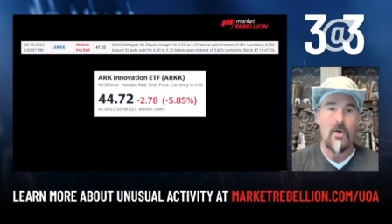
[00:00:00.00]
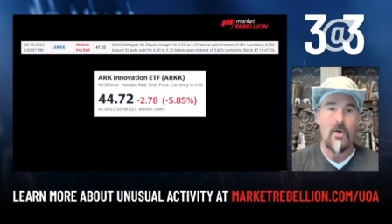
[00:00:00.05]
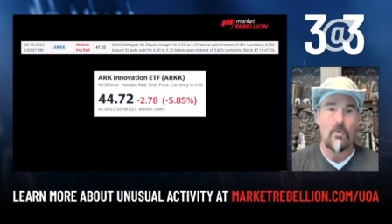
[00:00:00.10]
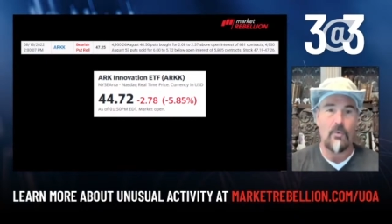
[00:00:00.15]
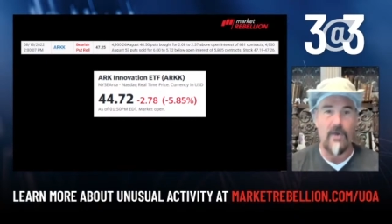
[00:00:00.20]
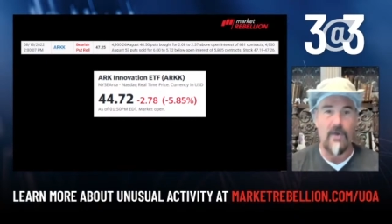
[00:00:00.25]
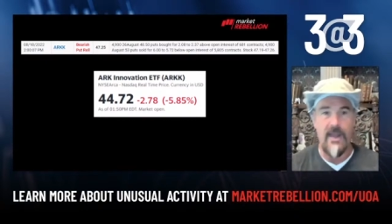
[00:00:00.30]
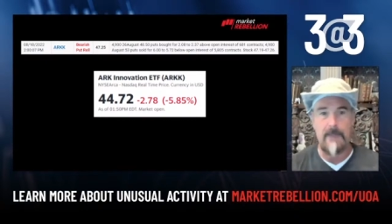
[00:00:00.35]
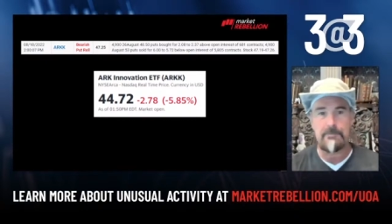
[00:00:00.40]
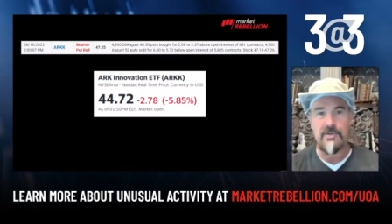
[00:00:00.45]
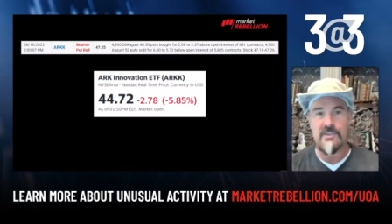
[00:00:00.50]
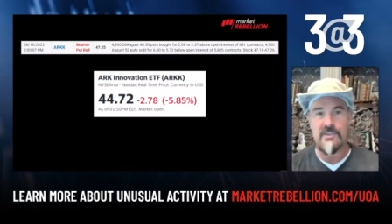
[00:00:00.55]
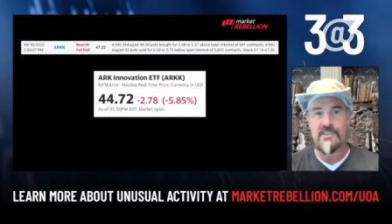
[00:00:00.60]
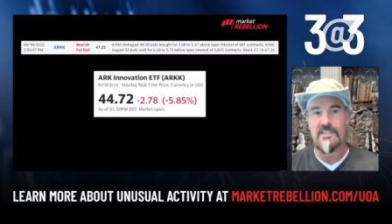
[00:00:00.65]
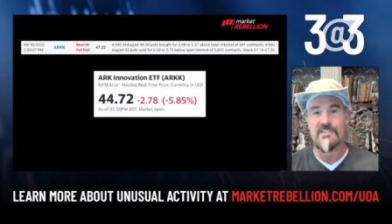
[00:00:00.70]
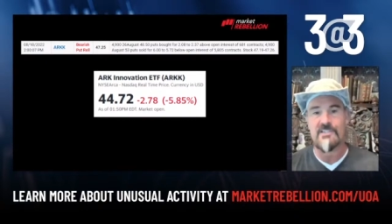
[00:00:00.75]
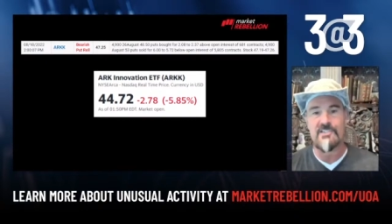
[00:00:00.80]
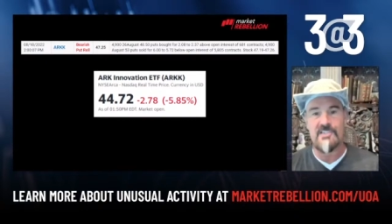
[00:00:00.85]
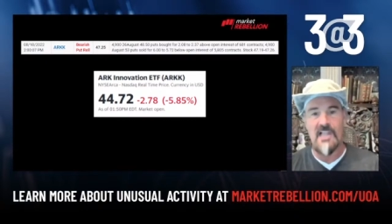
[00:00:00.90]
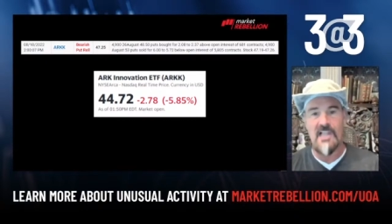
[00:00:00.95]
when I put
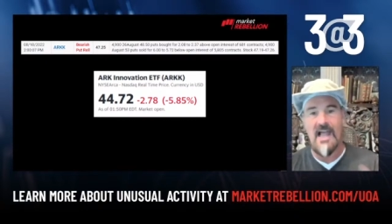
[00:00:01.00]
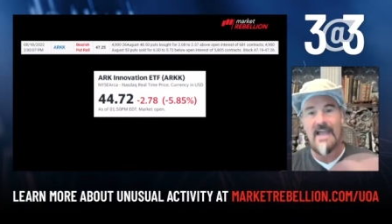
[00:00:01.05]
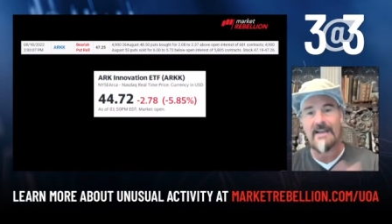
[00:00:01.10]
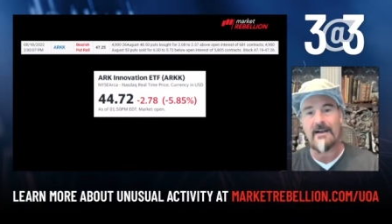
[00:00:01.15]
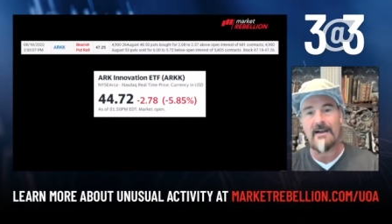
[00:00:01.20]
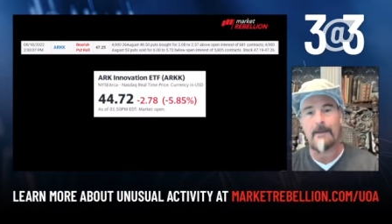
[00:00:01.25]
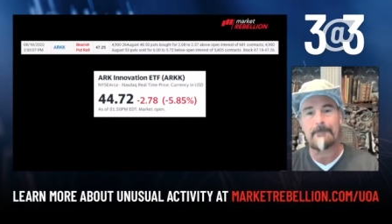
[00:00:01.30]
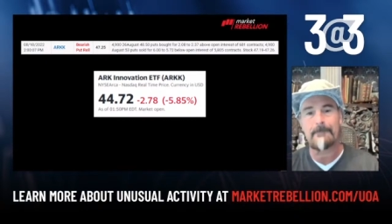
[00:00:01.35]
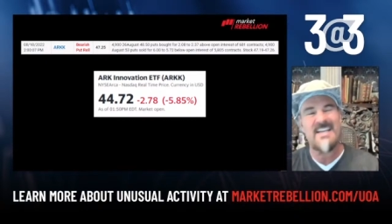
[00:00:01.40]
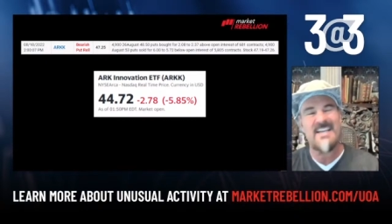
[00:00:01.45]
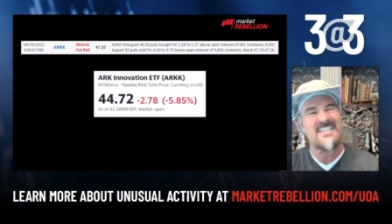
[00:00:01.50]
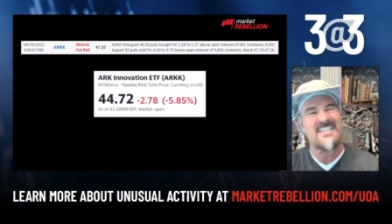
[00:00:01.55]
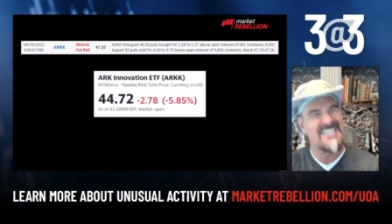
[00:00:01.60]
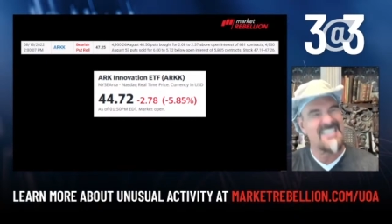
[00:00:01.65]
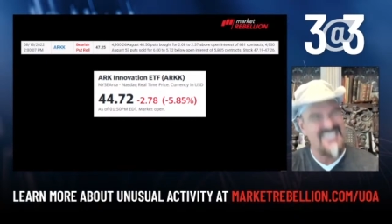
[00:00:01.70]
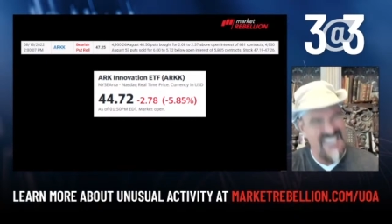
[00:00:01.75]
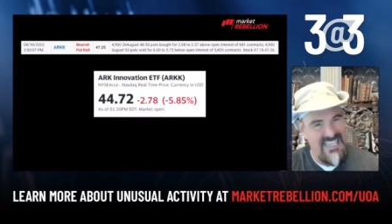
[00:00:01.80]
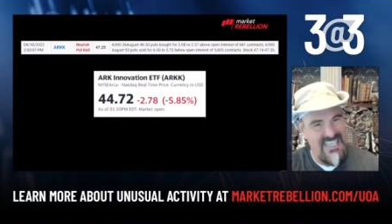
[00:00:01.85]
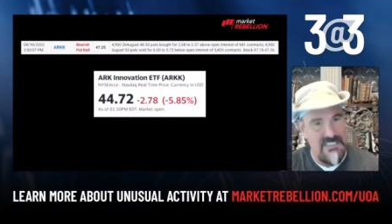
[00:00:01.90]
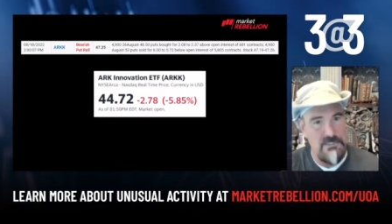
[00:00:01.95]
this slide up.
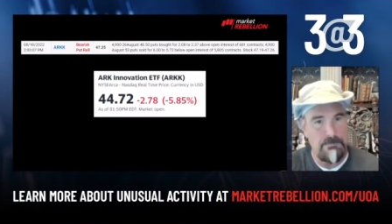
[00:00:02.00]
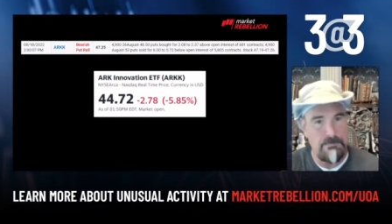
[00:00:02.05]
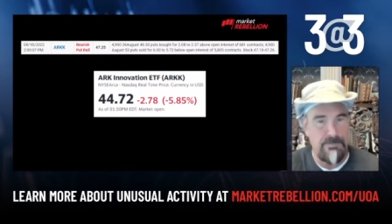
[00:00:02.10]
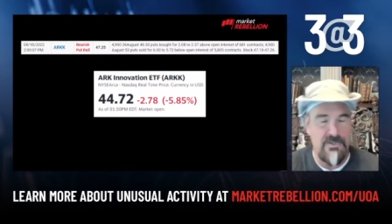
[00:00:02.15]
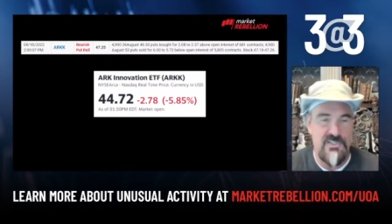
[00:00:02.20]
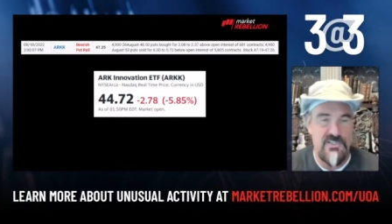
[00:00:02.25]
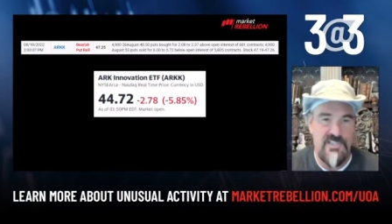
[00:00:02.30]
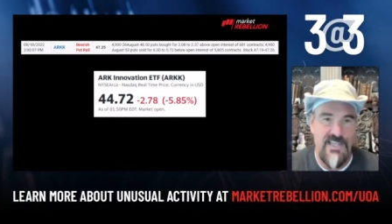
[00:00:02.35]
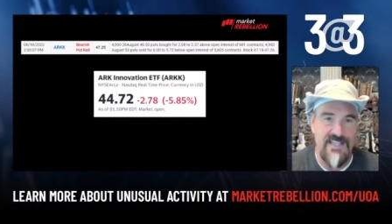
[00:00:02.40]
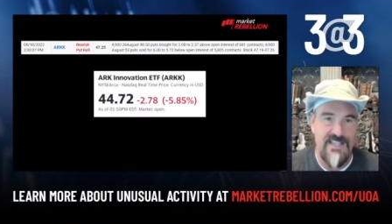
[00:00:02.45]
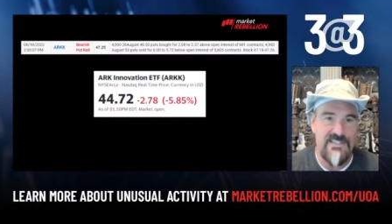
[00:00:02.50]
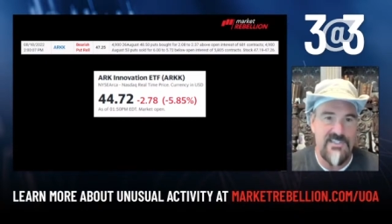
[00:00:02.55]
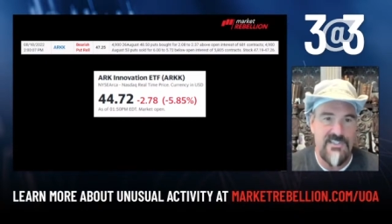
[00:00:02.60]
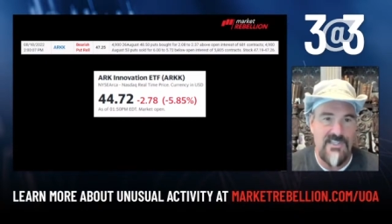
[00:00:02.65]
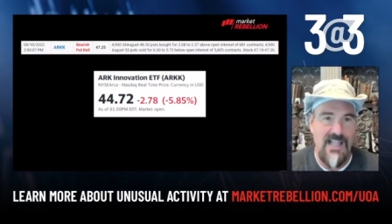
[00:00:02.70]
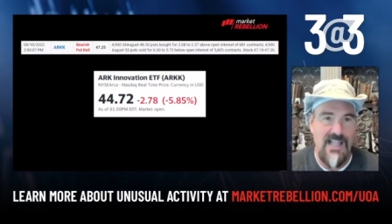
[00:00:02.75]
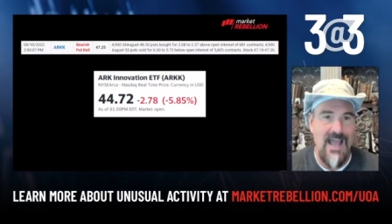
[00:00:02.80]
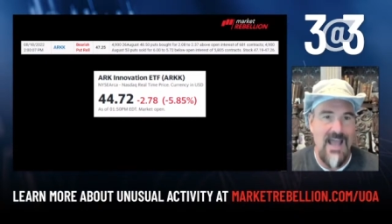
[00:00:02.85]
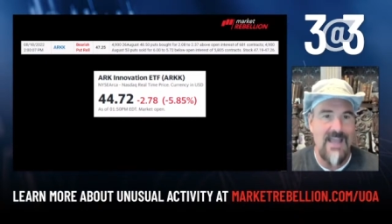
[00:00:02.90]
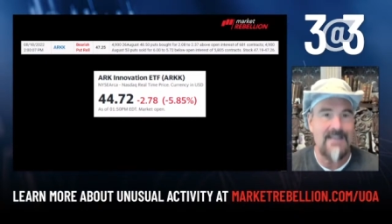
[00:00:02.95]
6%
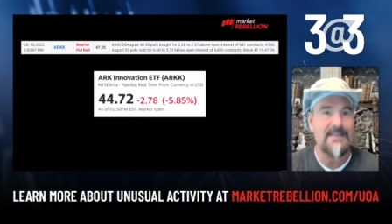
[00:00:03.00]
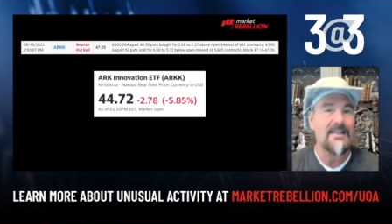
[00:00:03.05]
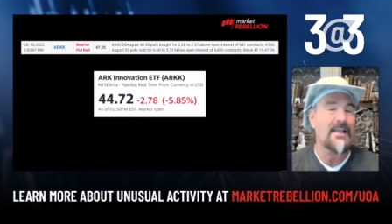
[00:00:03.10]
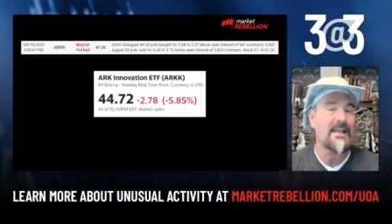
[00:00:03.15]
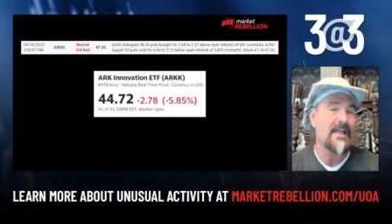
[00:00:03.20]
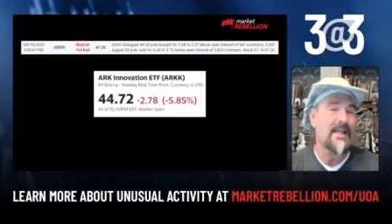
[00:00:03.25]
slide.